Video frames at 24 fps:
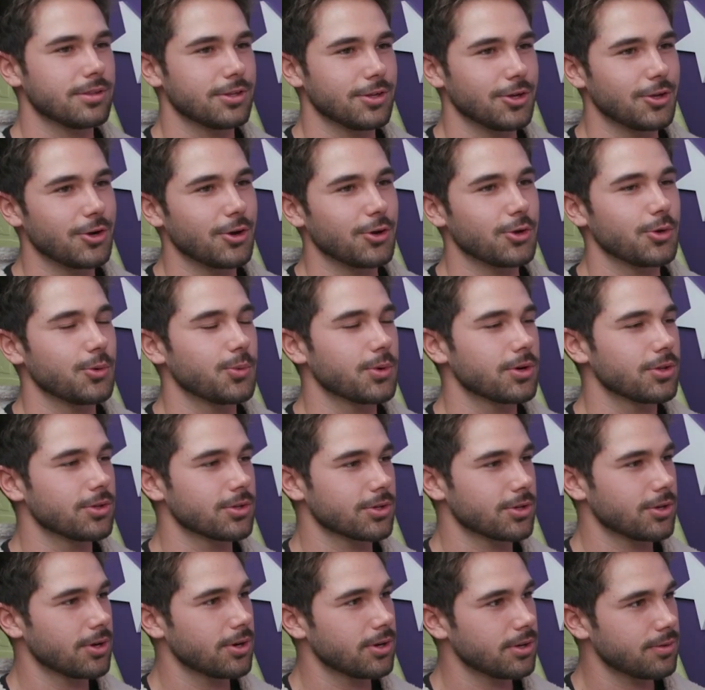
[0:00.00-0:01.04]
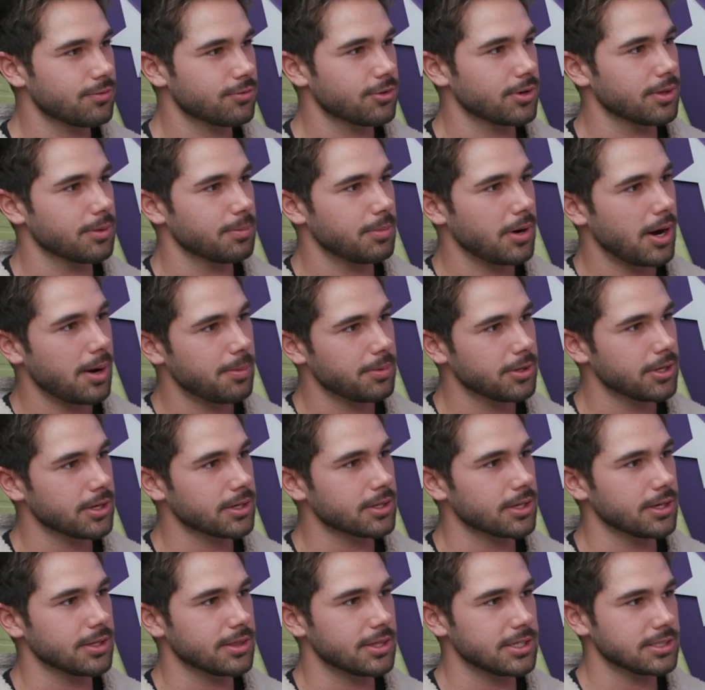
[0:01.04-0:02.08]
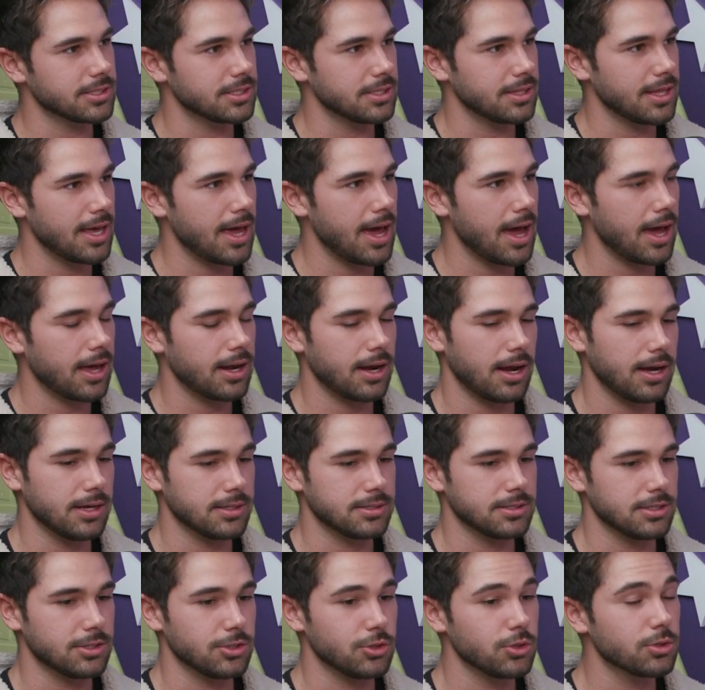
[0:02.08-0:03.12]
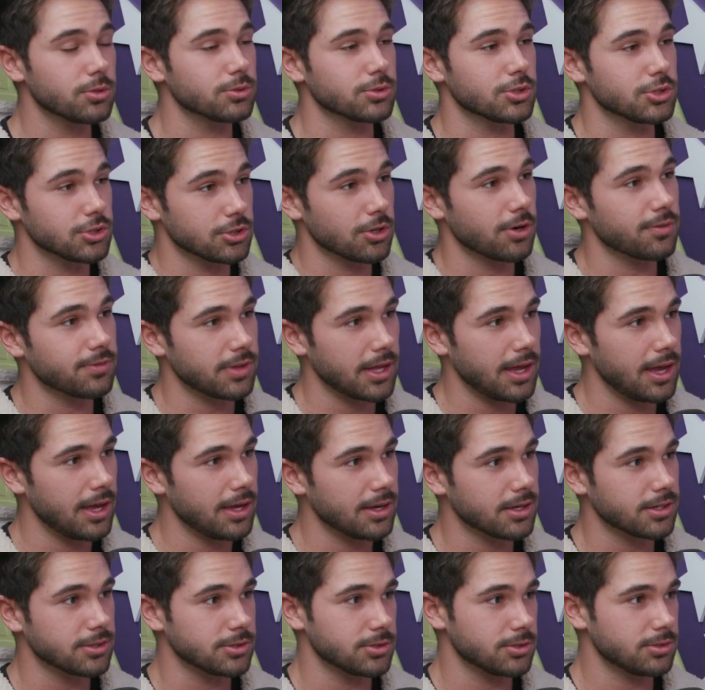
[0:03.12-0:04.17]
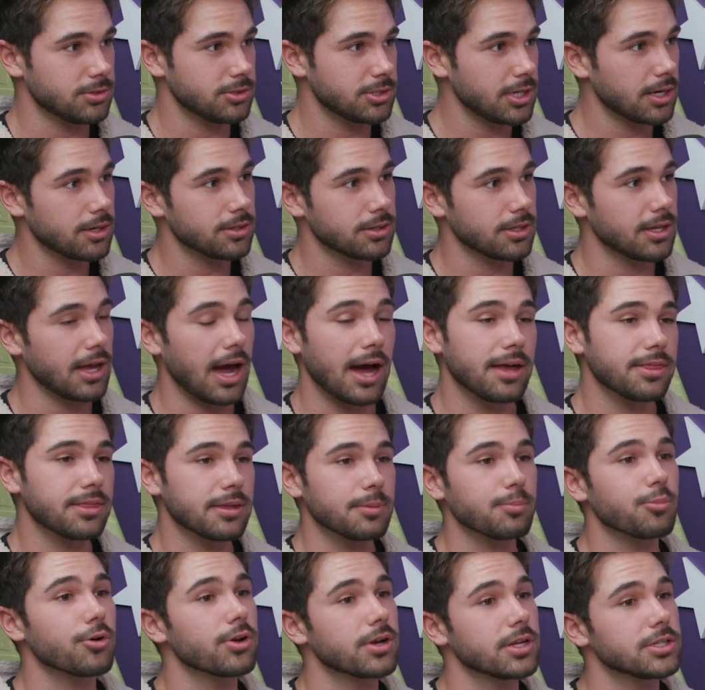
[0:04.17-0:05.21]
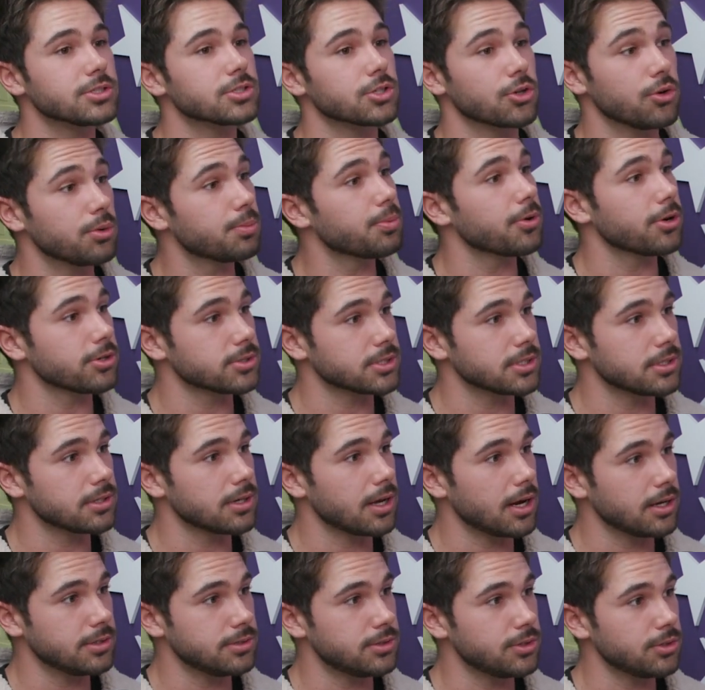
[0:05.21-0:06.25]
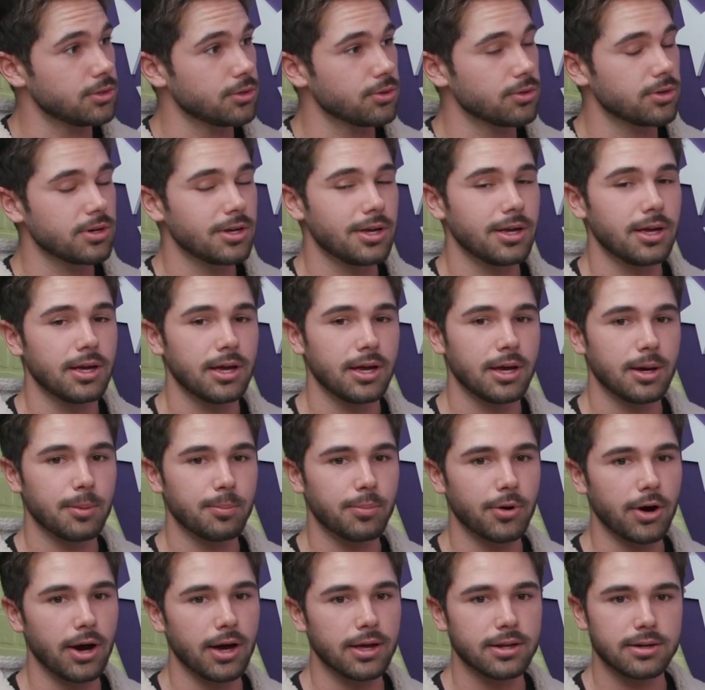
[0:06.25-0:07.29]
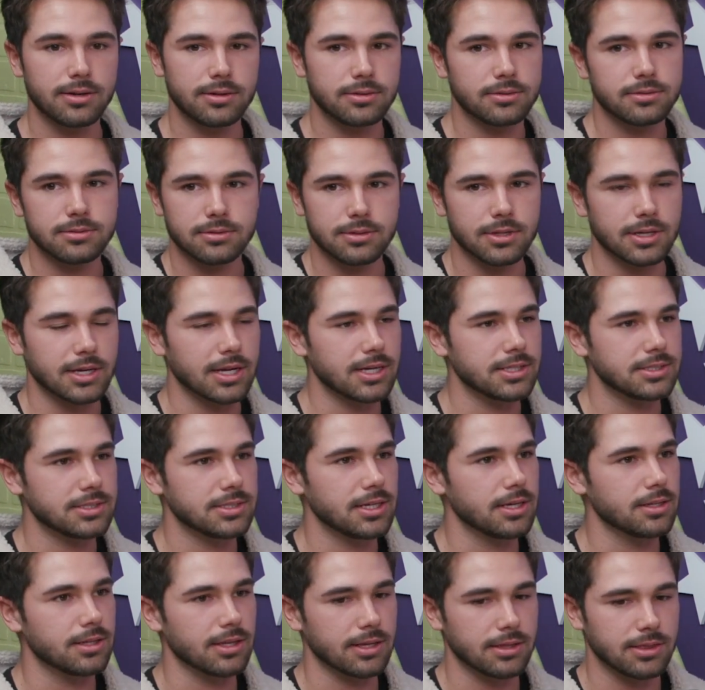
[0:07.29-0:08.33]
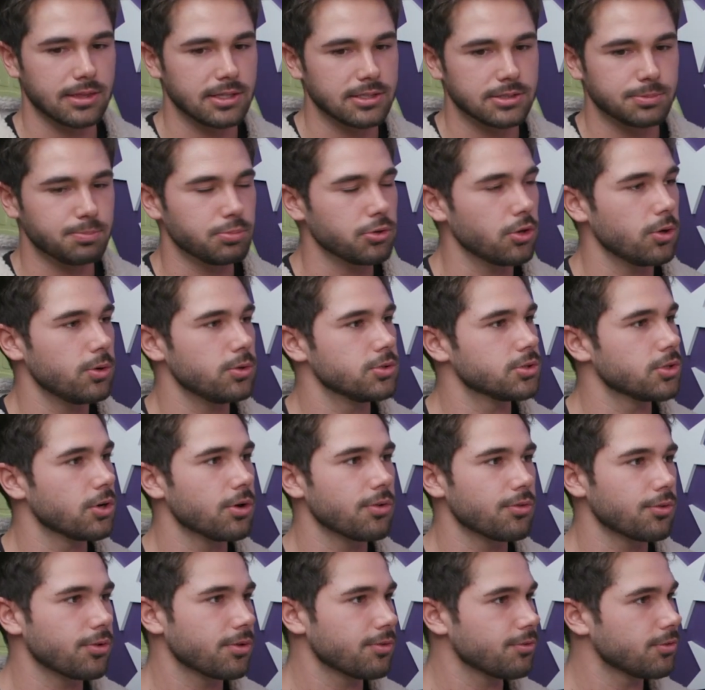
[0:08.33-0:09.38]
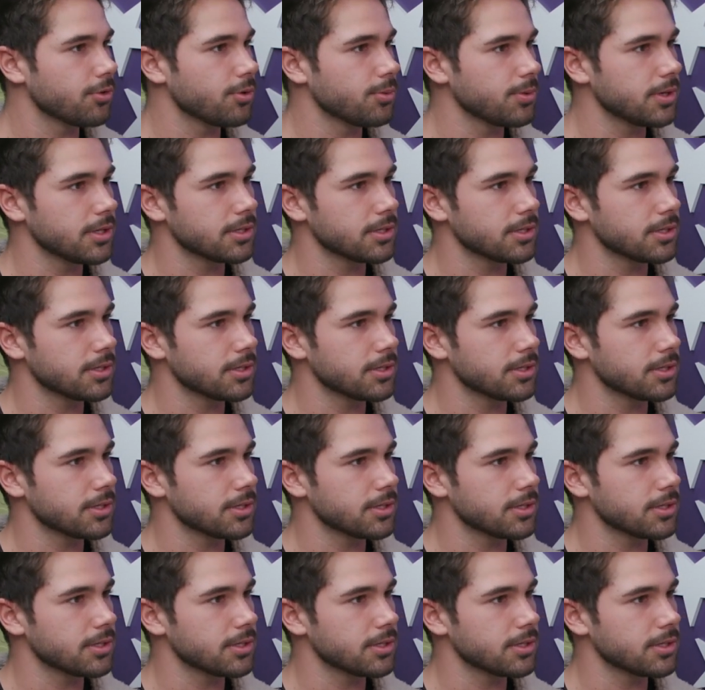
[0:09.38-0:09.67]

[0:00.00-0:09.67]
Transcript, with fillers: you know. You want to look good in front of the public, like this and that. I said you don't deserve the hate because generally, I think yeah. Brittany's a good person. I do, but like I said, like this blows over in a few